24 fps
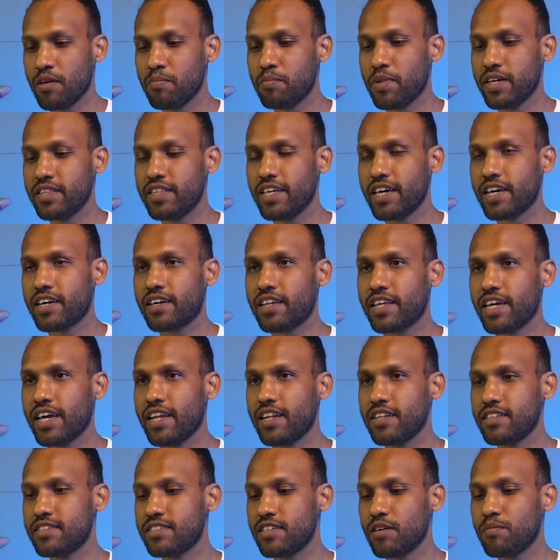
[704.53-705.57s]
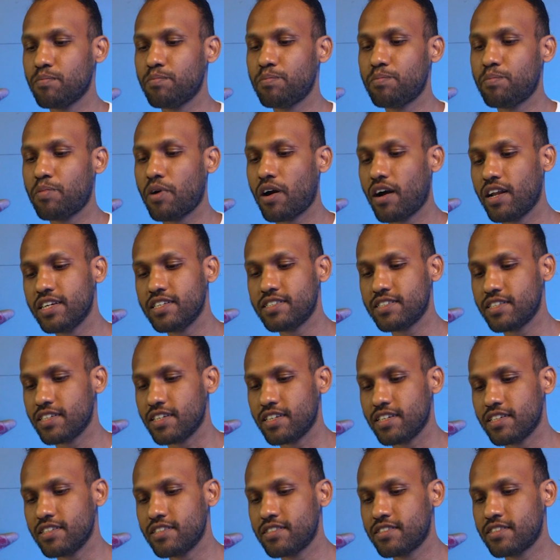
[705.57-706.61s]
But they created some
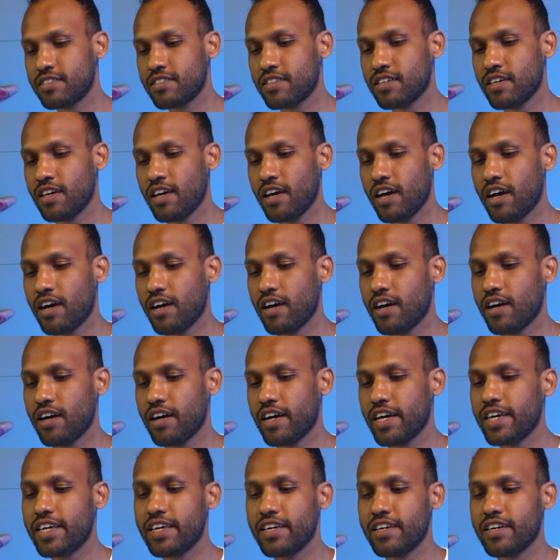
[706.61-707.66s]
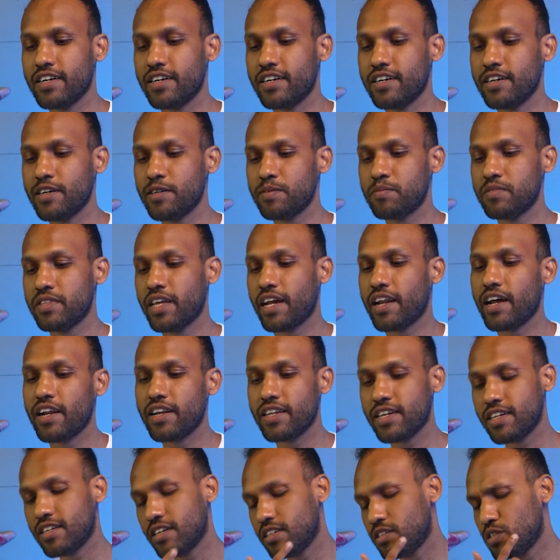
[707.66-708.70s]
policies here that are
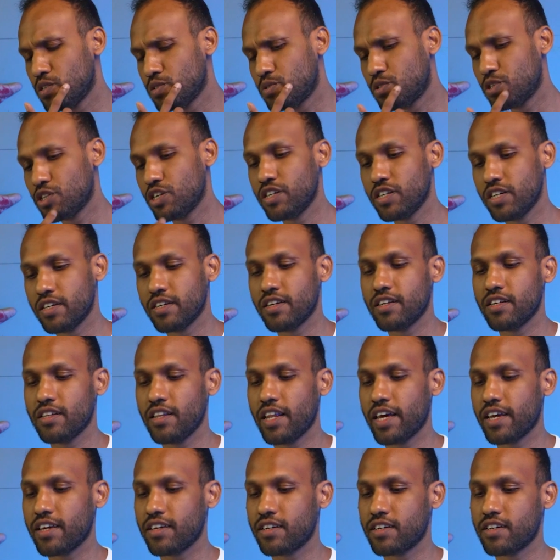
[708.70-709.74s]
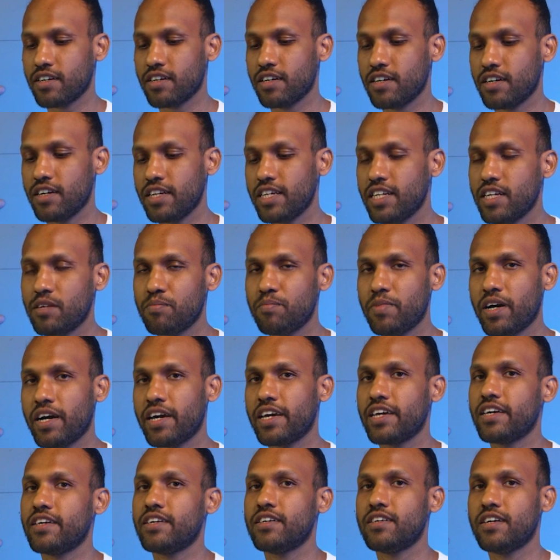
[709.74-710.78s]
needed, usually like needed
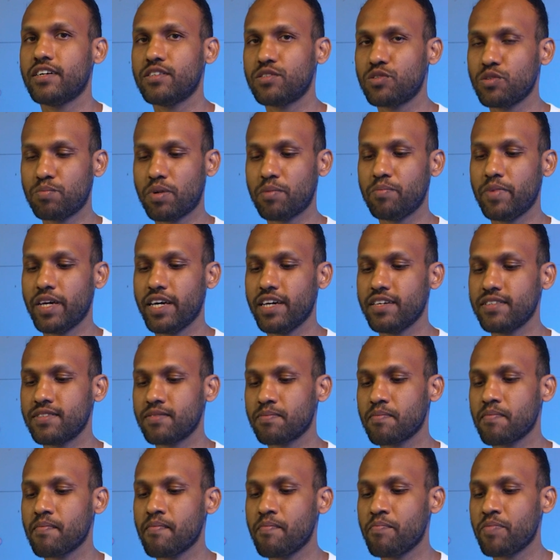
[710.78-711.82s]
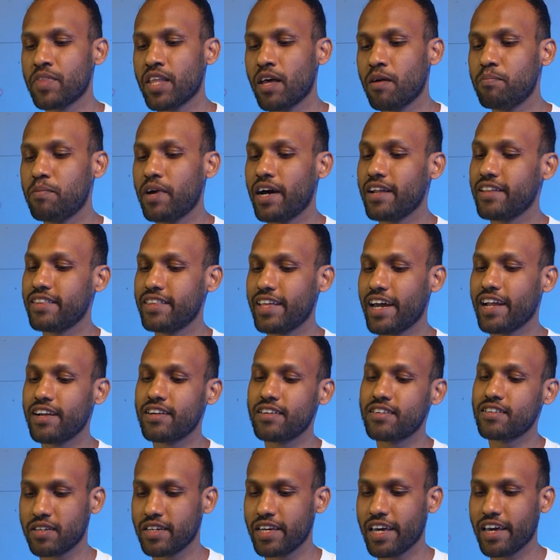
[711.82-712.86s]
by Superbase, but
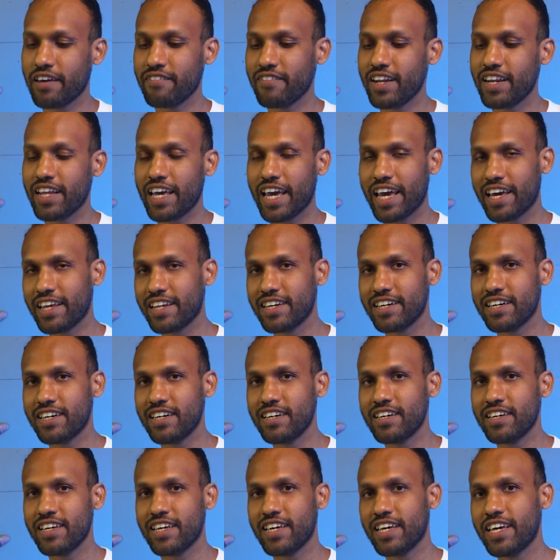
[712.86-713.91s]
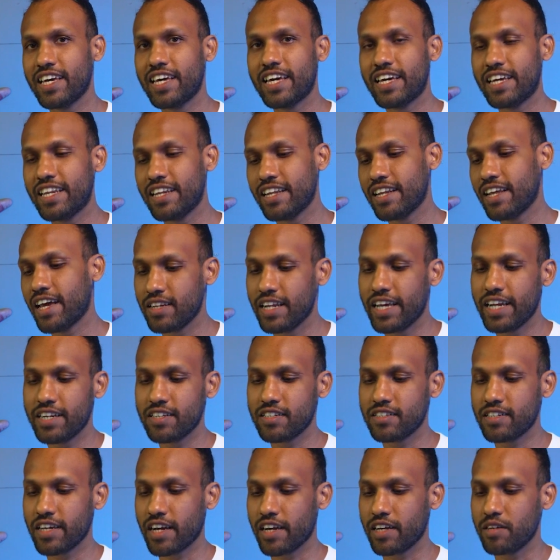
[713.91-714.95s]
that gave an error in
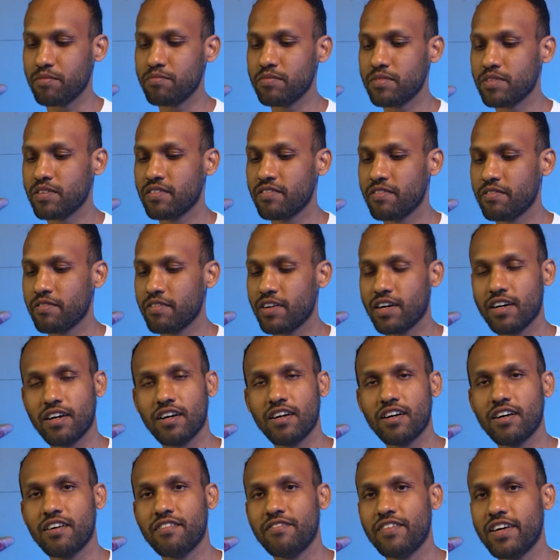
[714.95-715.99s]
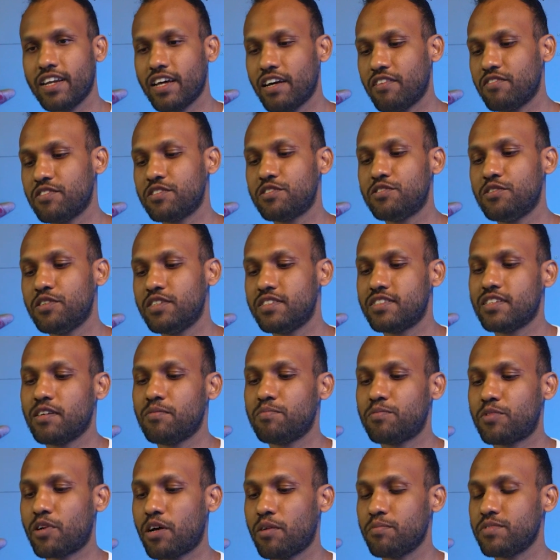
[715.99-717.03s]
later time when I was doing
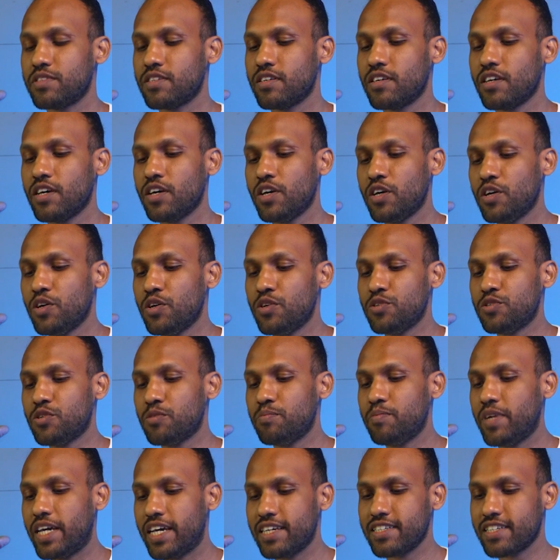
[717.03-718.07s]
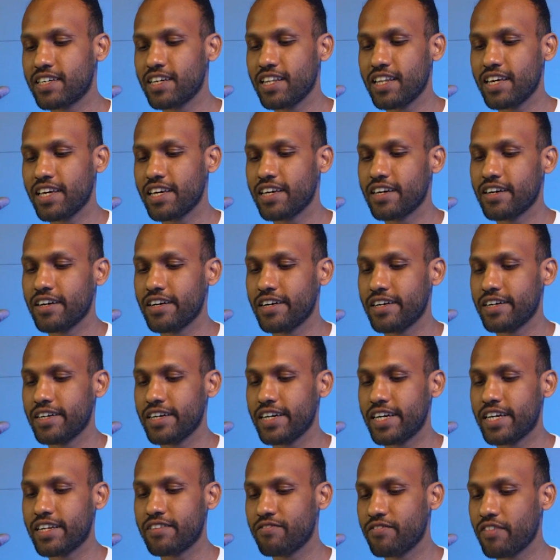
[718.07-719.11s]
some prompts. So basically,
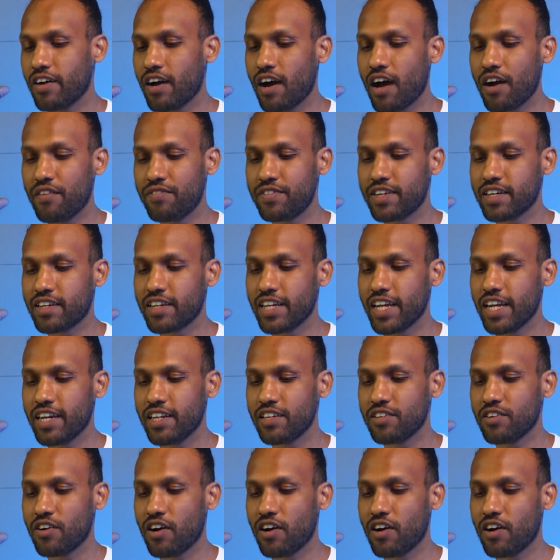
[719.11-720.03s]
after creating